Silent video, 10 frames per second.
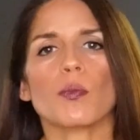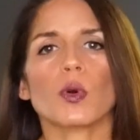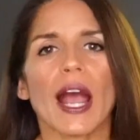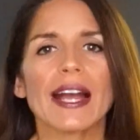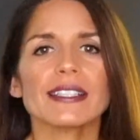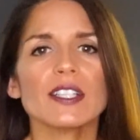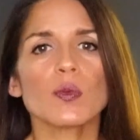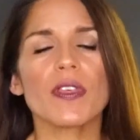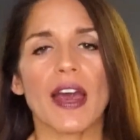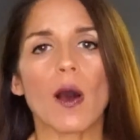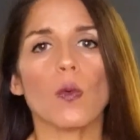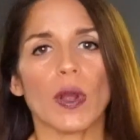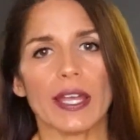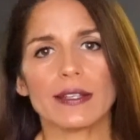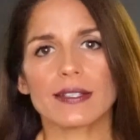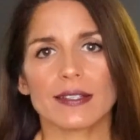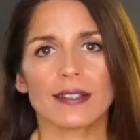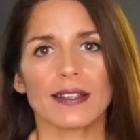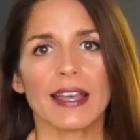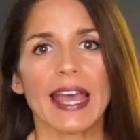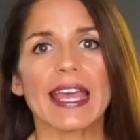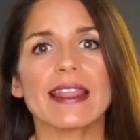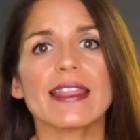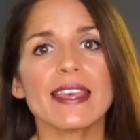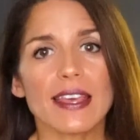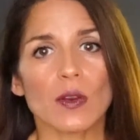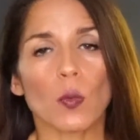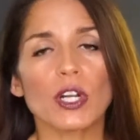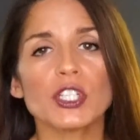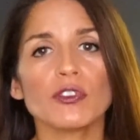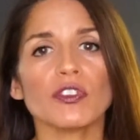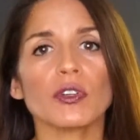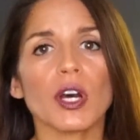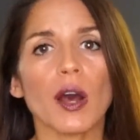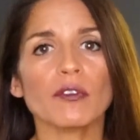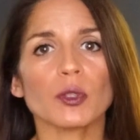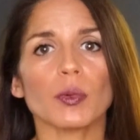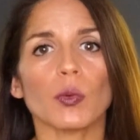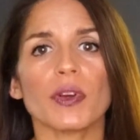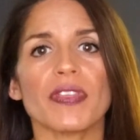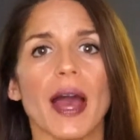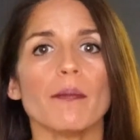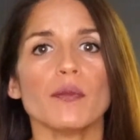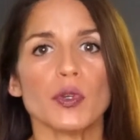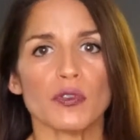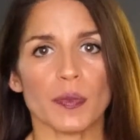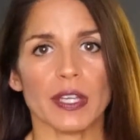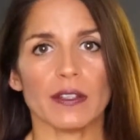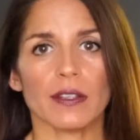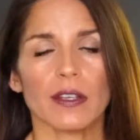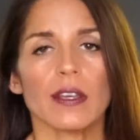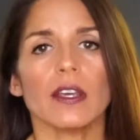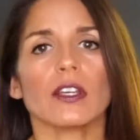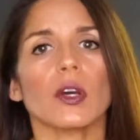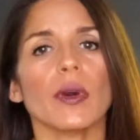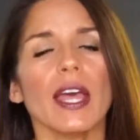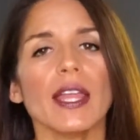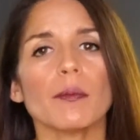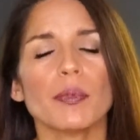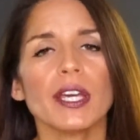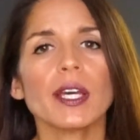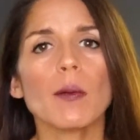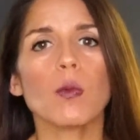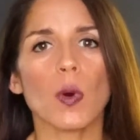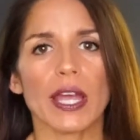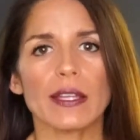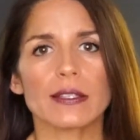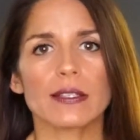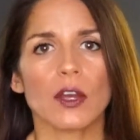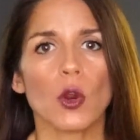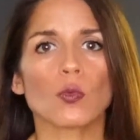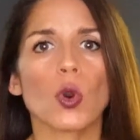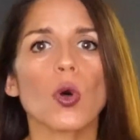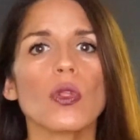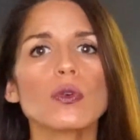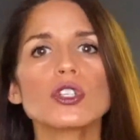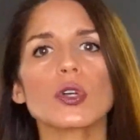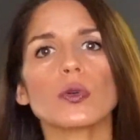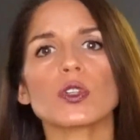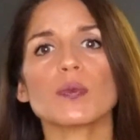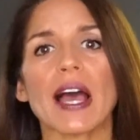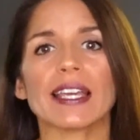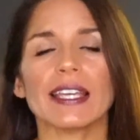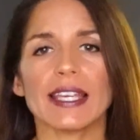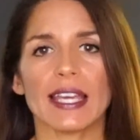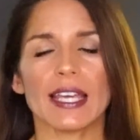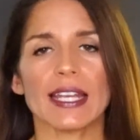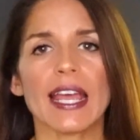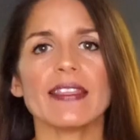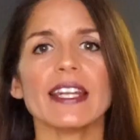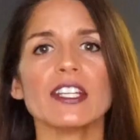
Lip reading: practice without weights. And then once you feel comfortable with that movement, go ahead and pick up weights, roll those shoulders back again, and then